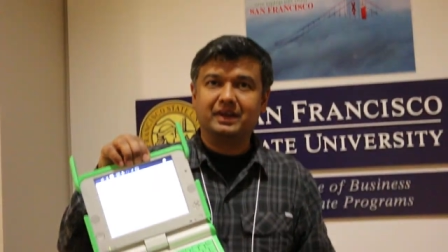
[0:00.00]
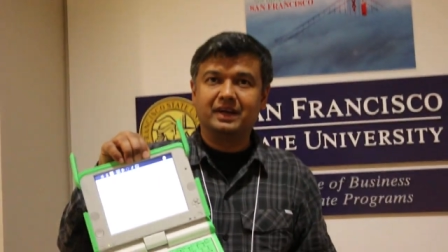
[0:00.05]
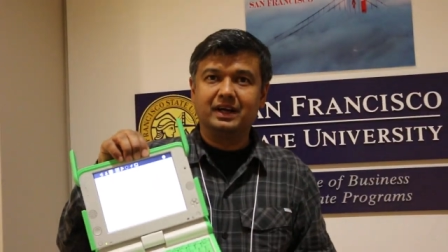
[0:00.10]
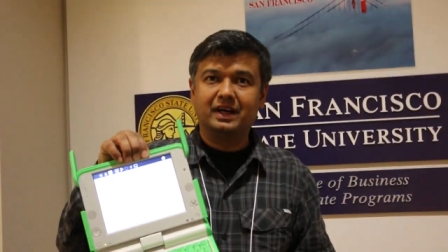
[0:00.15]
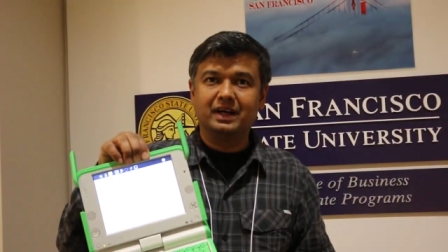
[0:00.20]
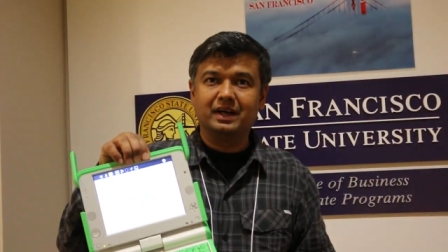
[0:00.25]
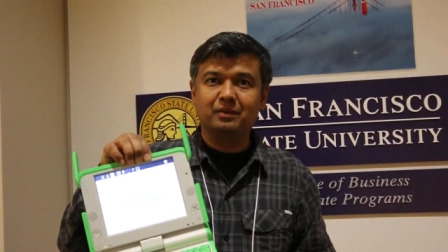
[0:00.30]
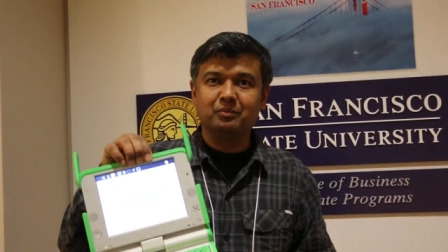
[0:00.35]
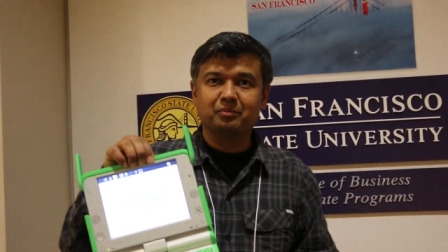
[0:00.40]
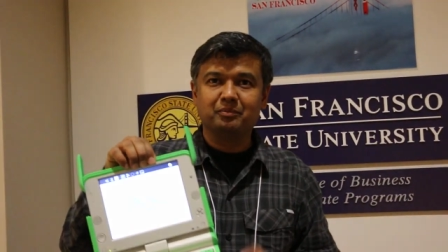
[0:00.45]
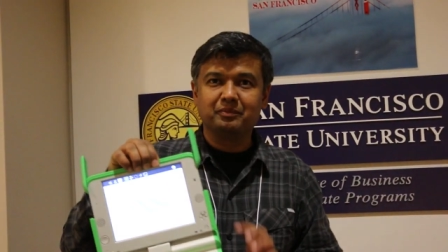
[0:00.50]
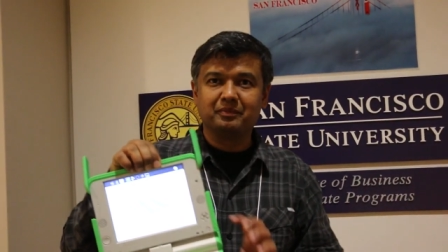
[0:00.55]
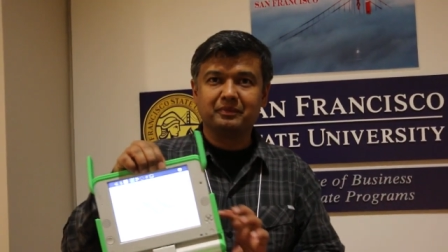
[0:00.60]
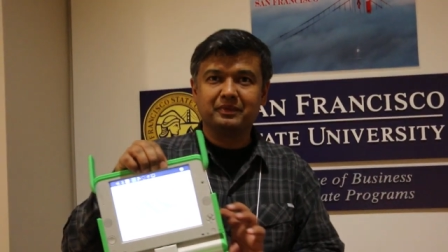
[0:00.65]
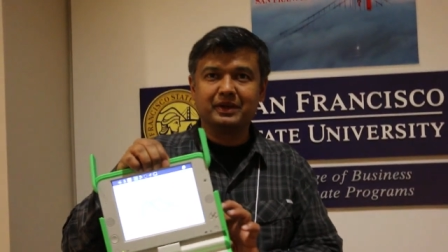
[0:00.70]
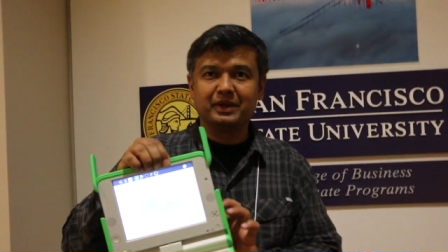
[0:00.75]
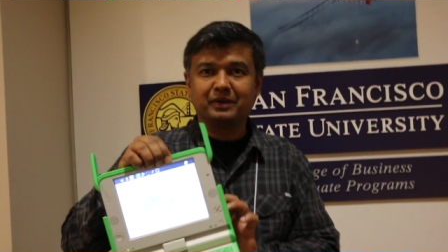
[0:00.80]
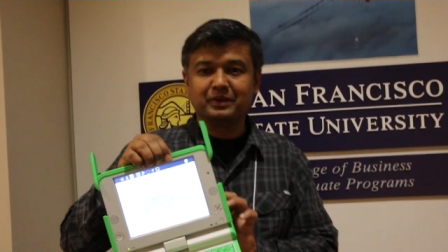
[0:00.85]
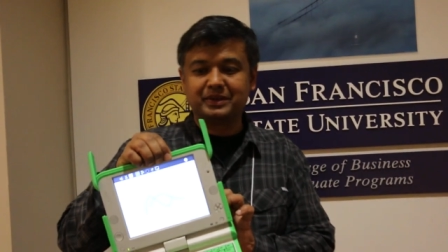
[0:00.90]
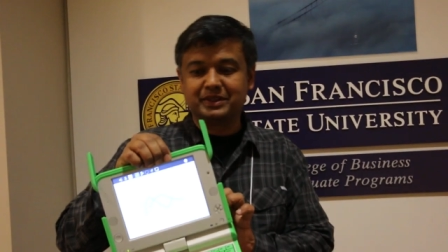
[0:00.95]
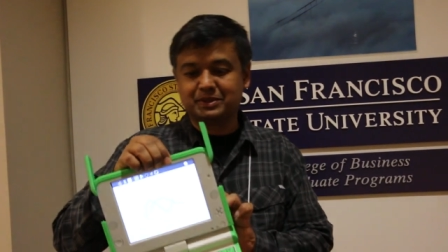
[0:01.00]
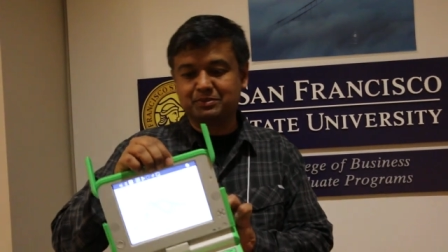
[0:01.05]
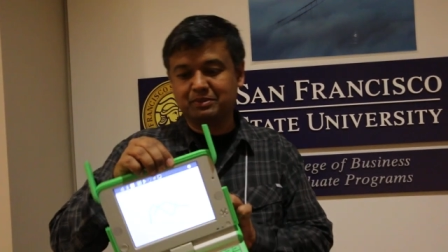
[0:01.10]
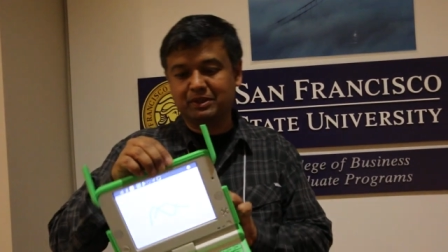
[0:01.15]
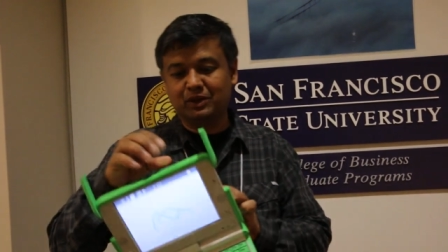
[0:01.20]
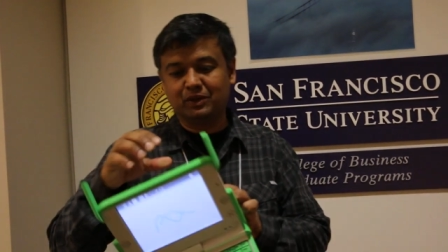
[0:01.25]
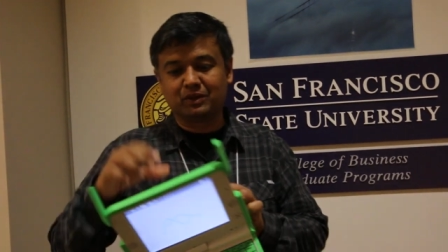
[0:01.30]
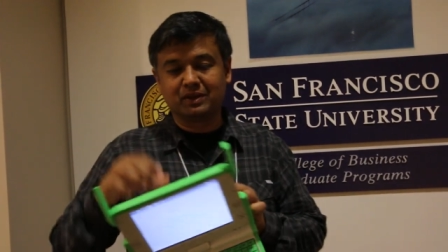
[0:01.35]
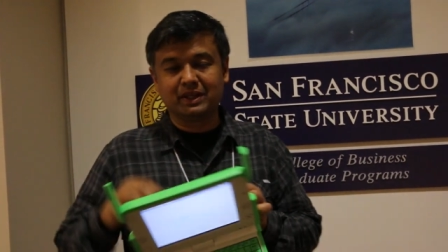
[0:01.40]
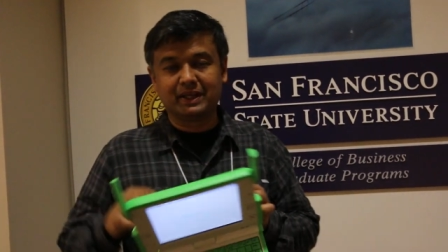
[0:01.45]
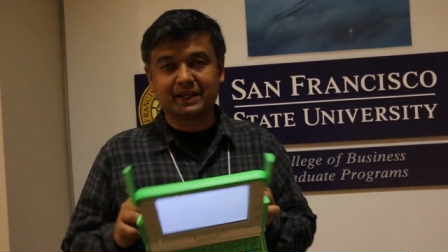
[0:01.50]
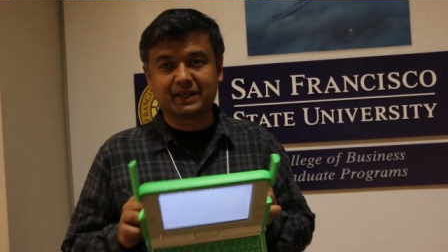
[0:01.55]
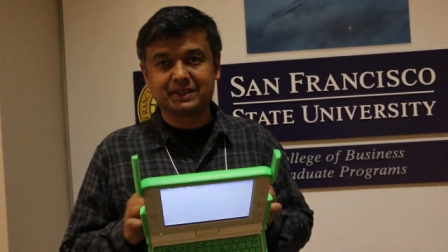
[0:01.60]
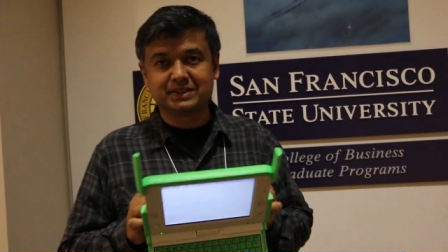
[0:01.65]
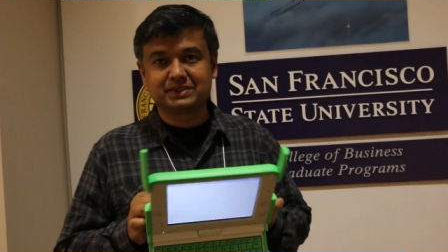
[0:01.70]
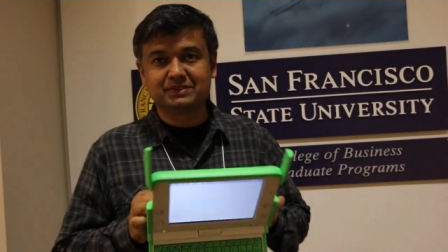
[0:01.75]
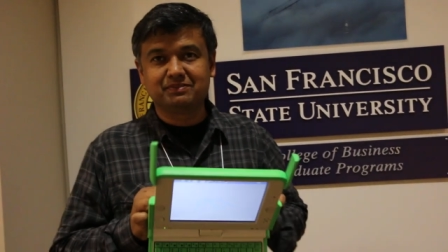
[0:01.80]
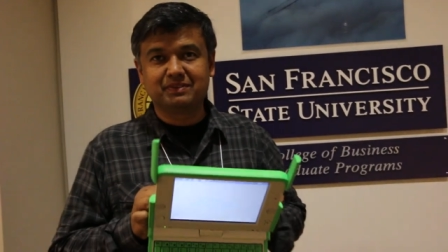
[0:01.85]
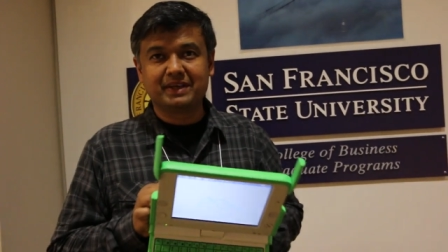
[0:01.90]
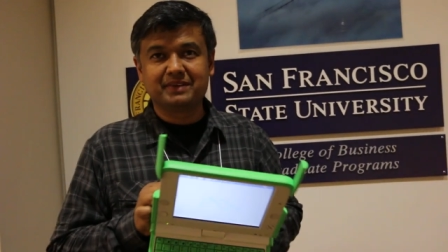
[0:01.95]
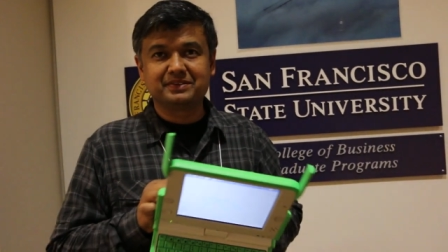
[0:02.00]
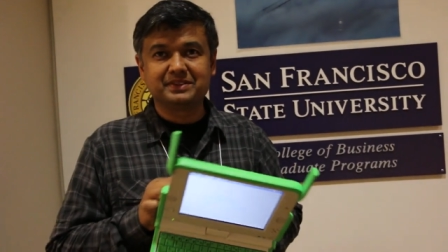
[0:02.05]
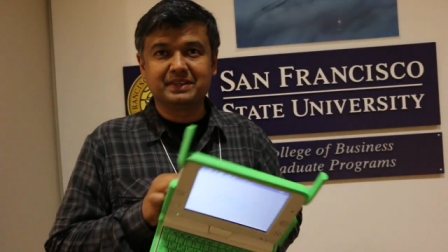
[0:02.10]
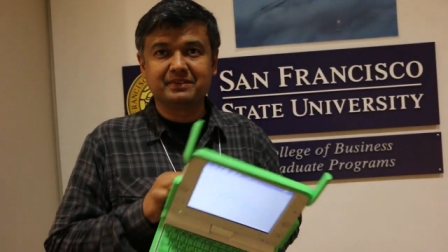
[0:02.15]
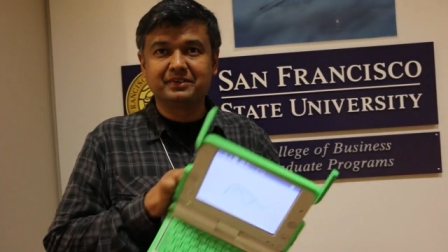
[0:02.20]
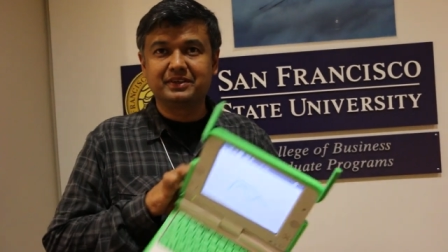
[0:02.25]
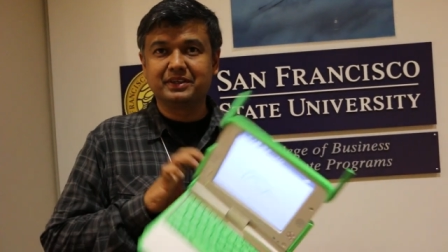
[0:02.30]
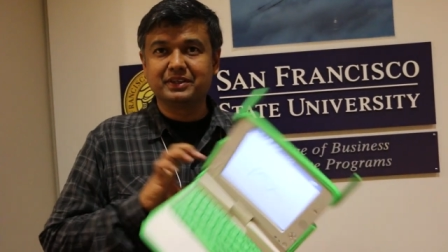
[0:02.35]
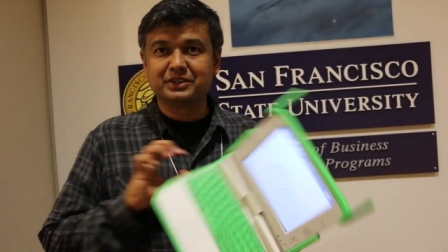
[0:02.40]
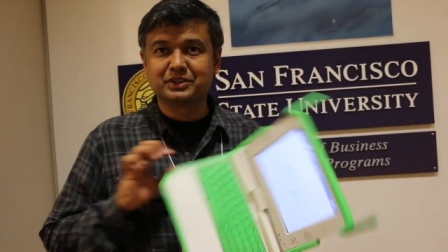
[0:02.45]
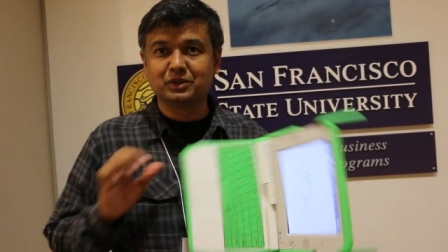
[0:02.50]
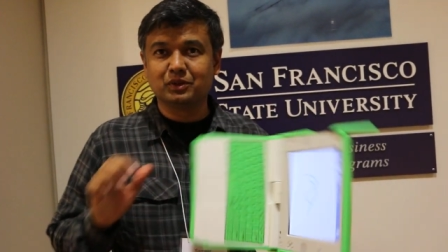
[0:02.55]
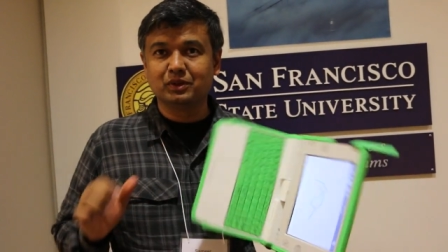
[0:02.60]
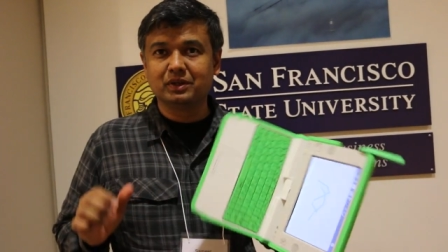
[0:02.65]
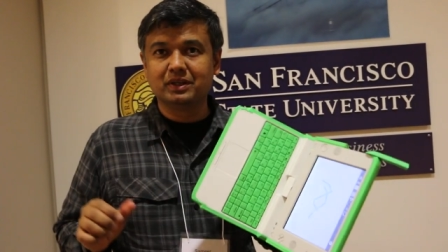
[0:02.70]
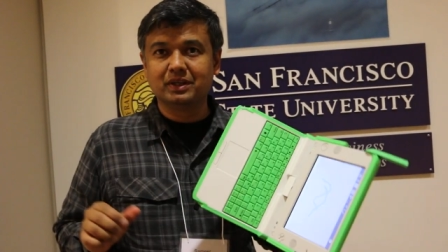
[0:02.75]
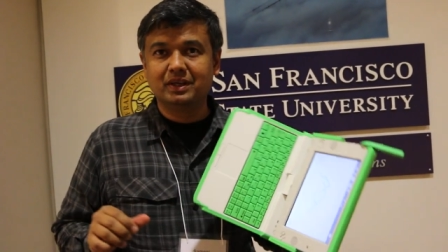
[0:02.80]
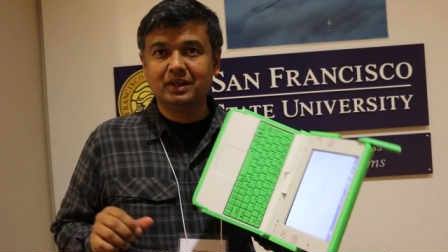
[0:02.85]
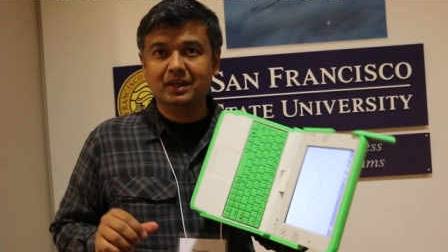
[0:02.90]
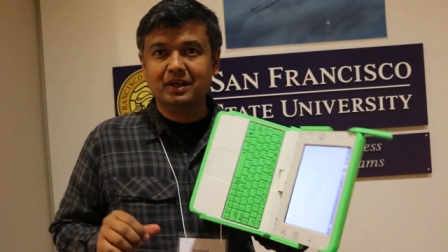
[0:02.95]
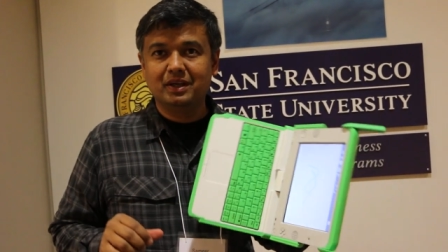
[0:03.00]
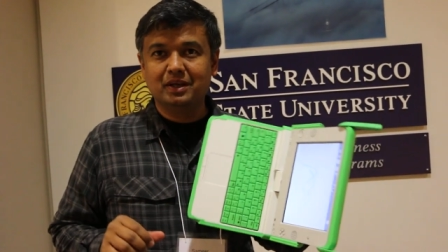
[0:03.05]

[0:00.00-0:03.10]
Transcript: Um, you know, this may look like it's five, seven years old,